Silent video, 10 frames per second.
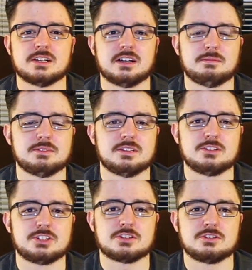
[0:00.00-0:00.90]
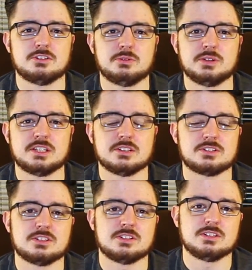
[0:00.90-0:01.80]
There's just no
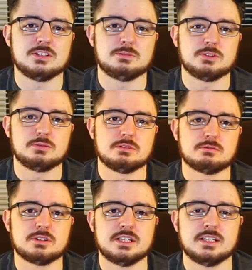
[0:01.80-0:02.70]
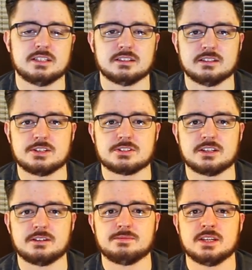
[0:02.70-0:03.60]
inconsistencies between reading and
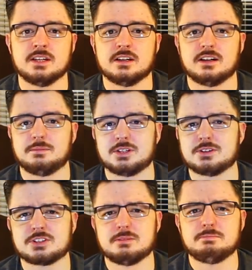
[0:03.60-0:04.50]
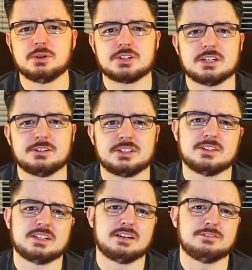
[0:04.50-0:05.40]
listening. There are some books out
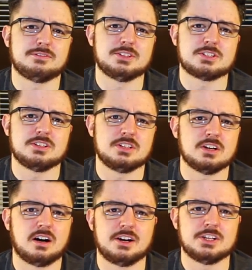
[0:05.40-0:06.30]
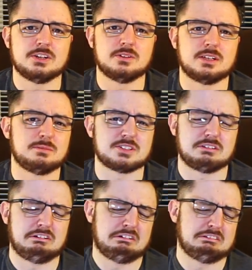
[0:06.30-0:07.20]
there that I've listened to the audio and I'm just
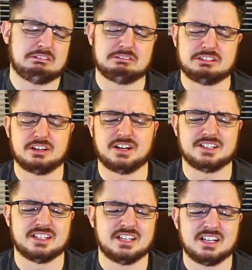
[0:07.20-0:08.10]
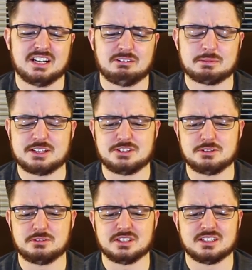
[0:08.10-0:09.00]
like, oh God, what am I
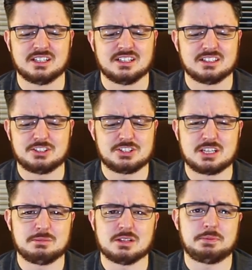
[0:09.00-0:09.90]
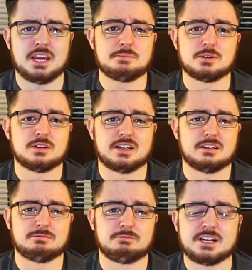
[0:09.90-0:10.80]
doing? Just give me the paper and
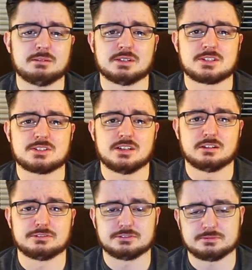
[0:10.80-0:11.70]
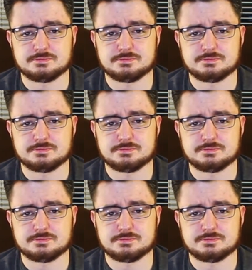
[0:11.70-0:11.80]
I'll read it myself.